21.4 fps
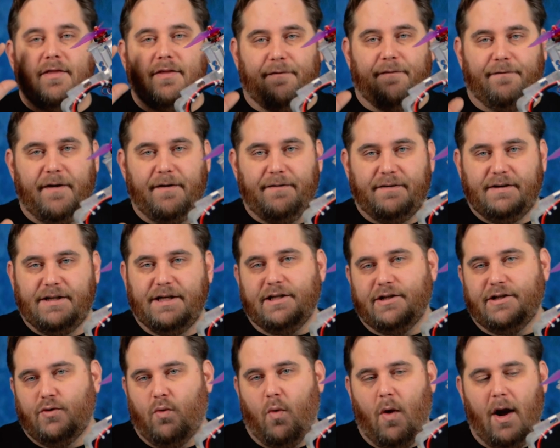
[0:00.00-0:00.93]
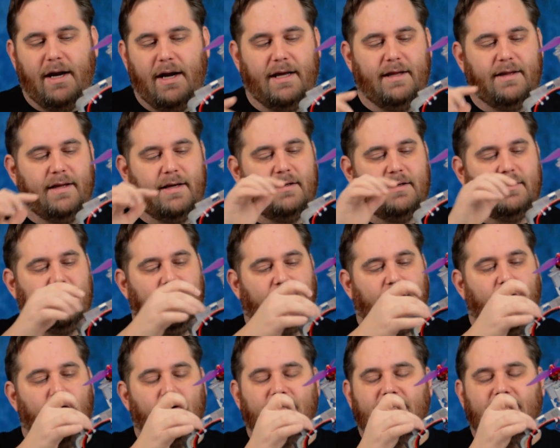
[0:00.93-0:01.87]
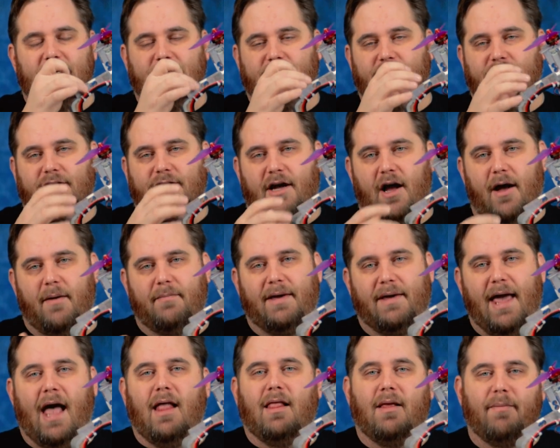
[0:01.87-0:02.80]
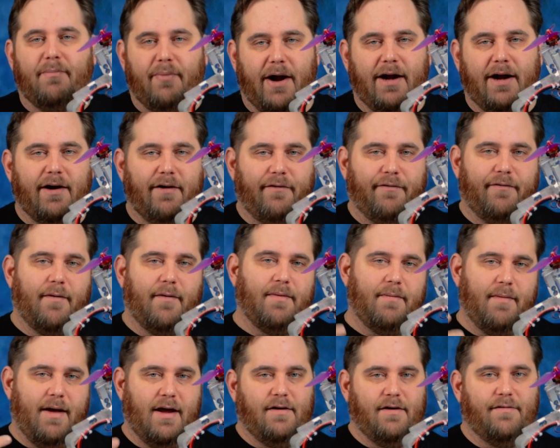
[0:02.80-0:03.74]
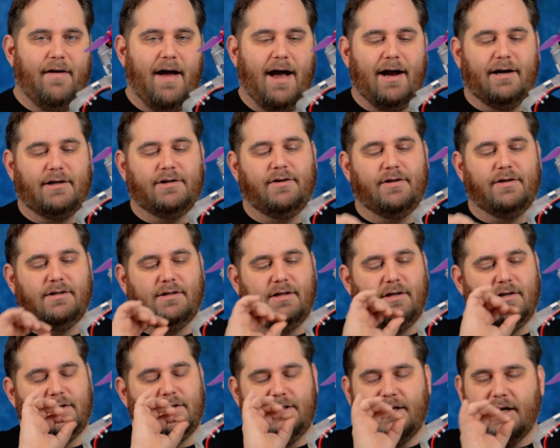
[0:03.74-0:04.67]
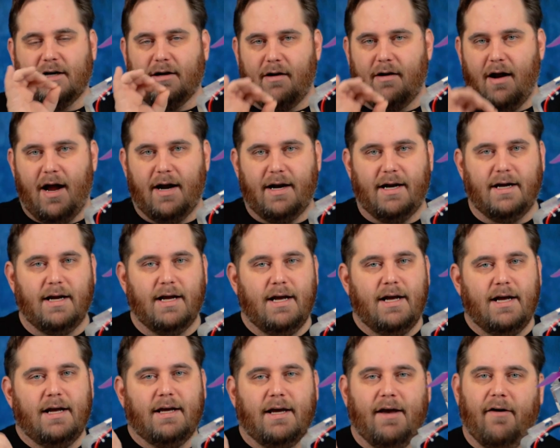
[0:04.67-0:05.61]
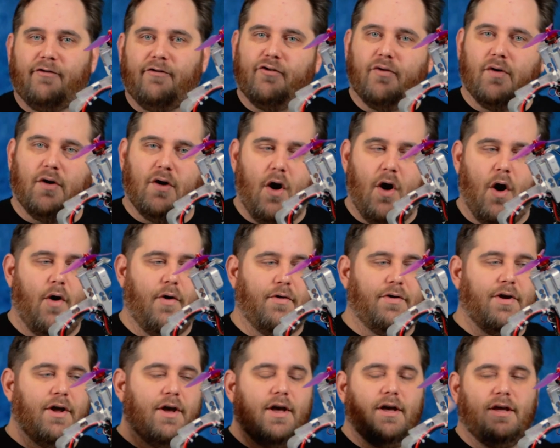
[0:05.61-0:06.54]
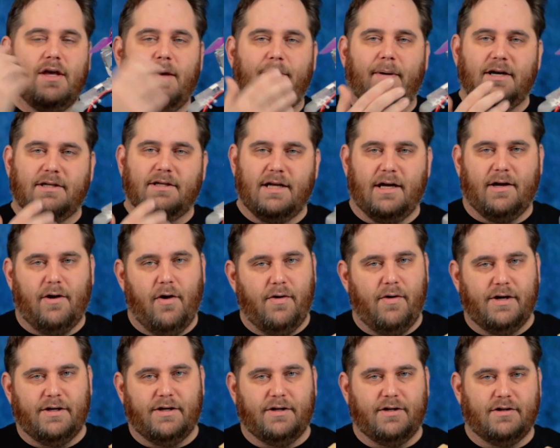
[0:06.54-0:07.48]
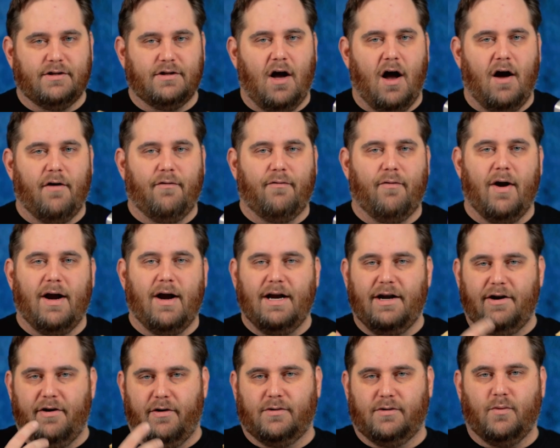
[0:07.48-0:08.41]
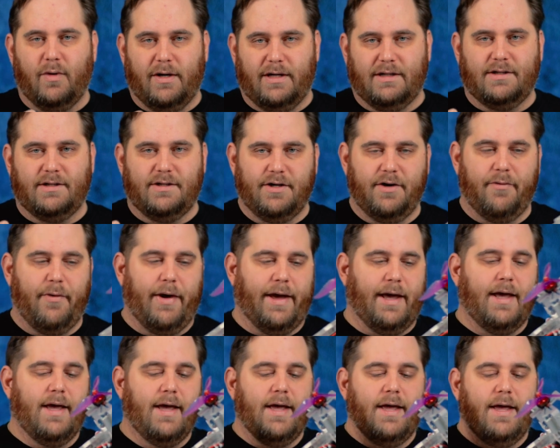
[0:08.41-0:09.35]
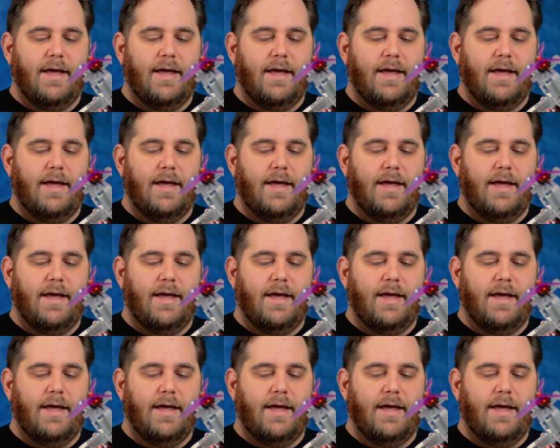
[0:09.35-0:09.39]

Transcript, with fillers: The 1520, the, the load sensors come calibrated from the manufacturer. There's a little sticker on it, gives you a code. You punch that code into the software and it knows what it's doing.